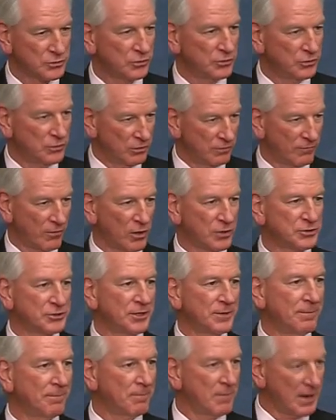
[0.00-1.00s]

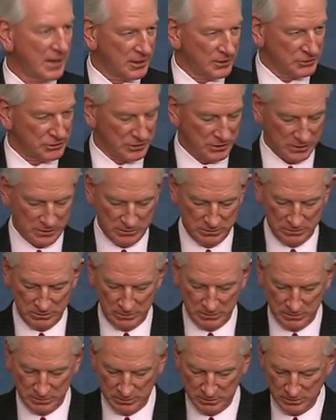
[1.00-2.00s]
University Medicine
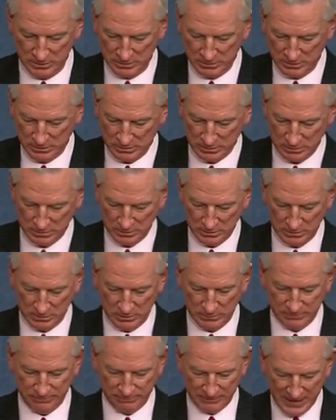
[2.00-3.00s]

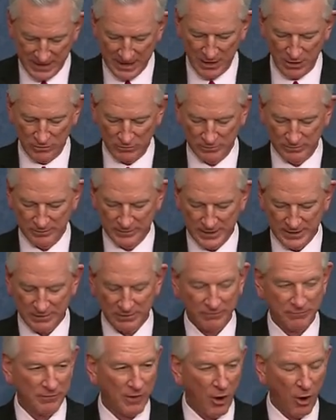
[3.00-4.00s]
found that the
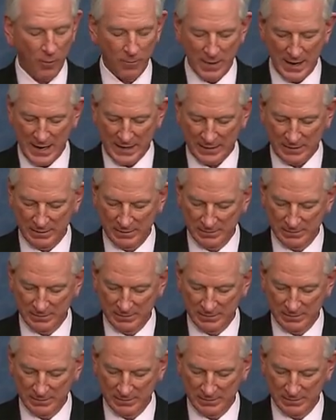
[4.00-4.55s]
fallback